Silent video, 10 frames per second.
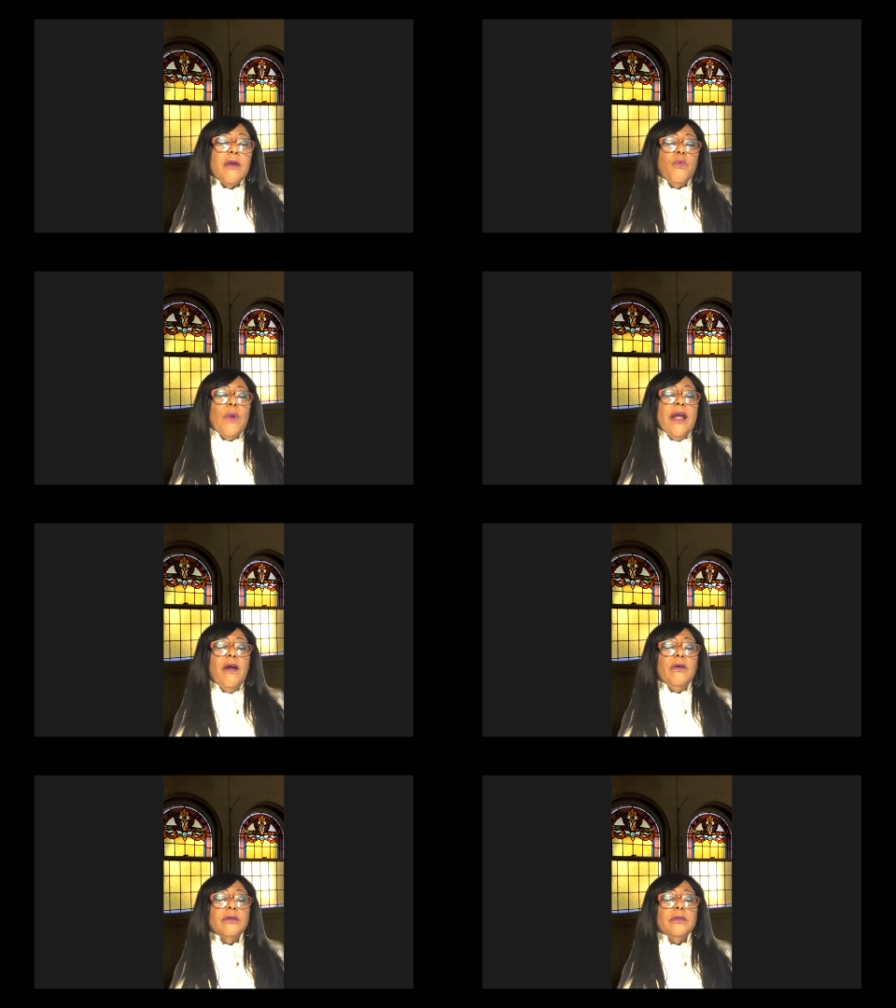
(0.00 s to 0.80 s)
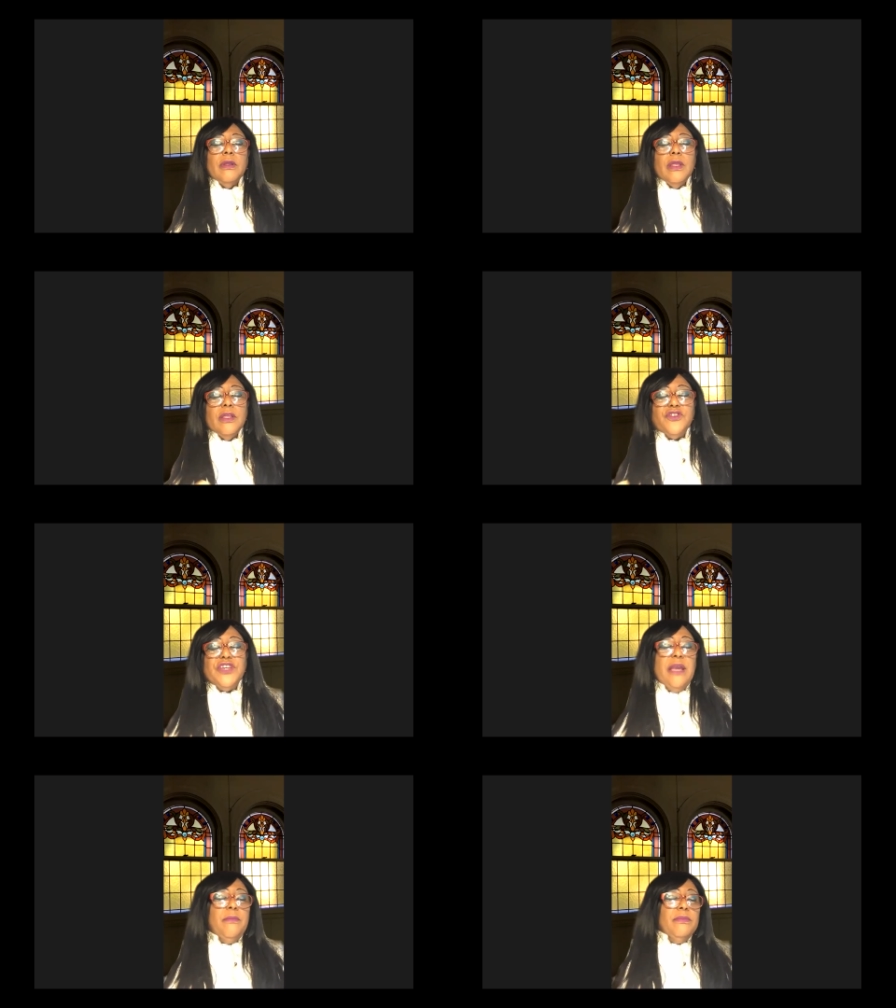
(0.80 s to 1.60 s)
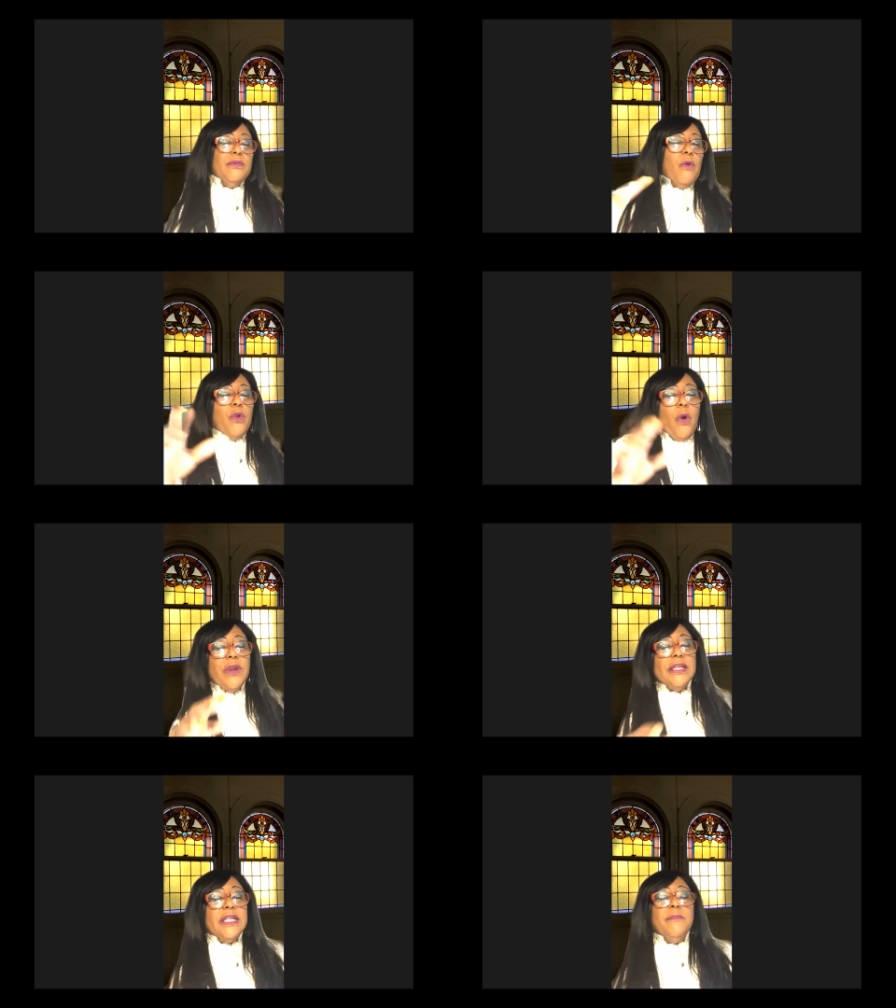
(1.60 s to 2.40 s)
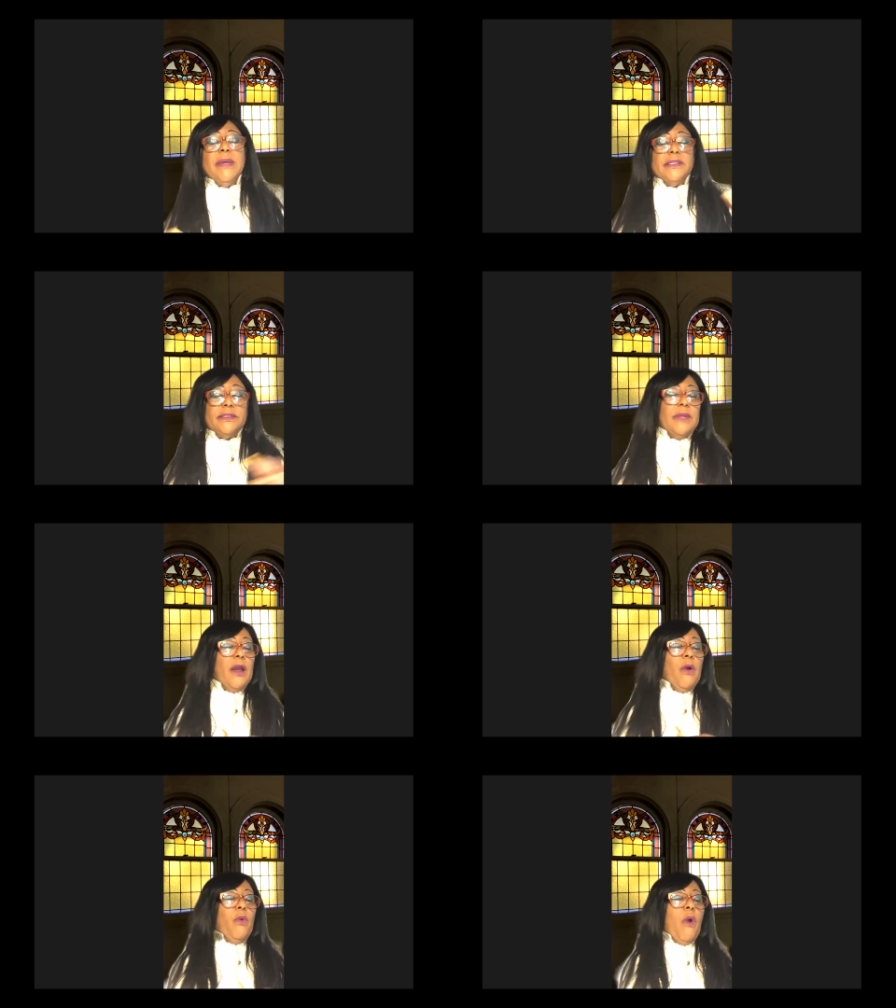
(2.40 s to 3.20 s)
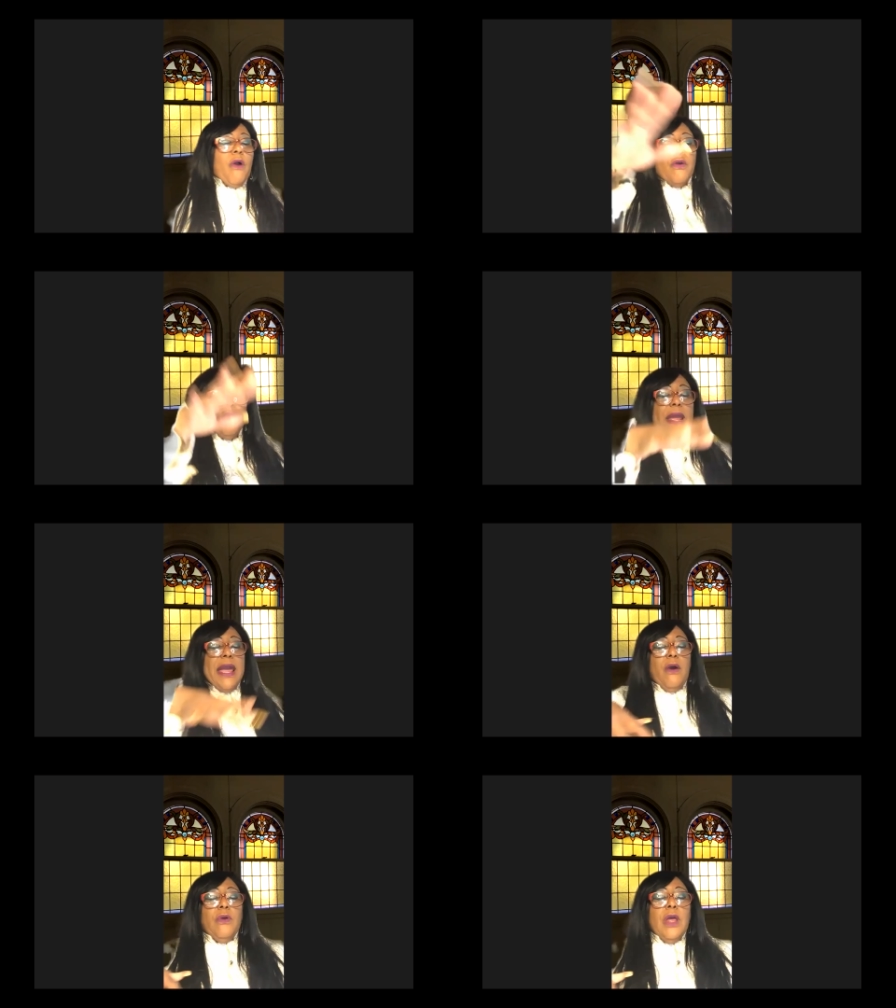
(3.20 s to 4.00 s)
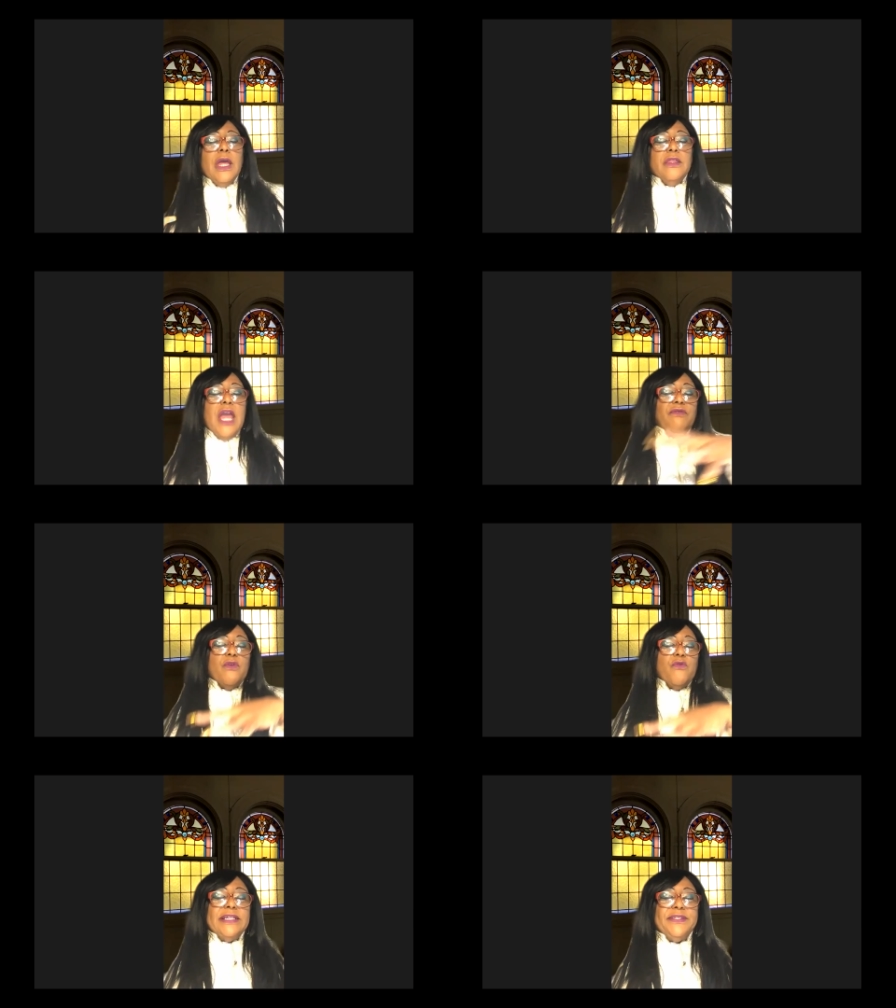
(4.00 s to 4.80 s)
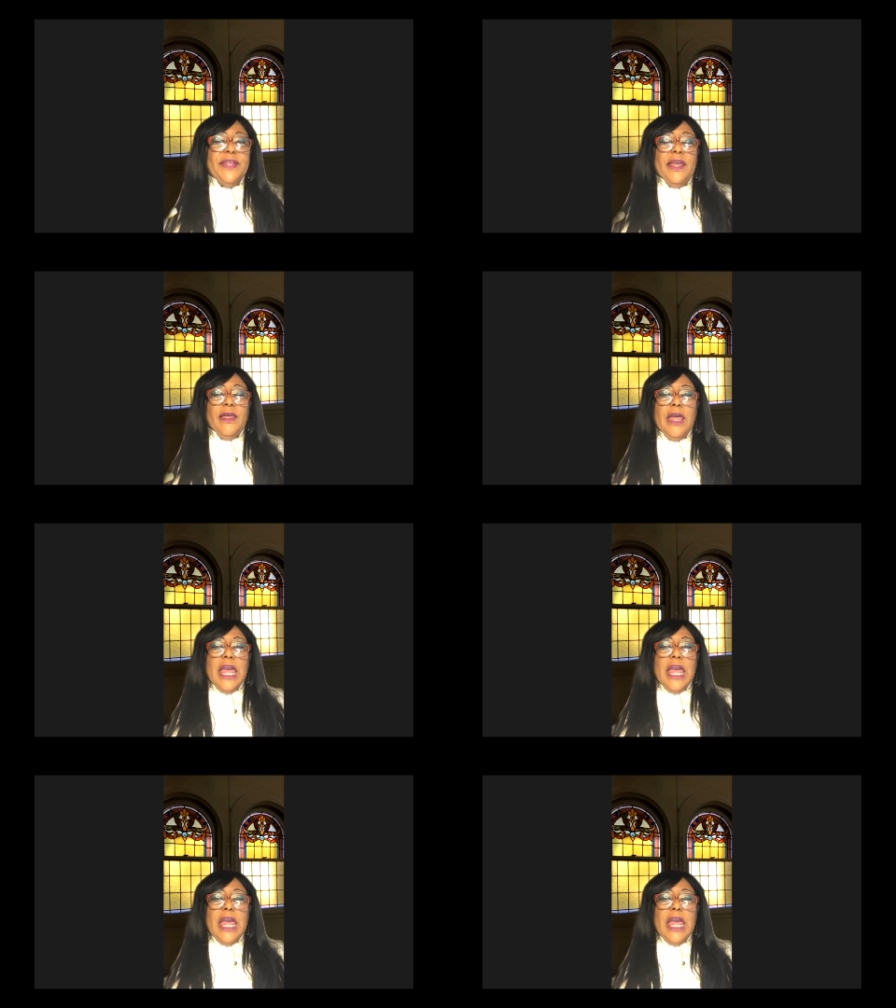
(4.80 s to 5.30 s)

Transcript: Well, Sheep don't know their limits. They'll walk around, never resting.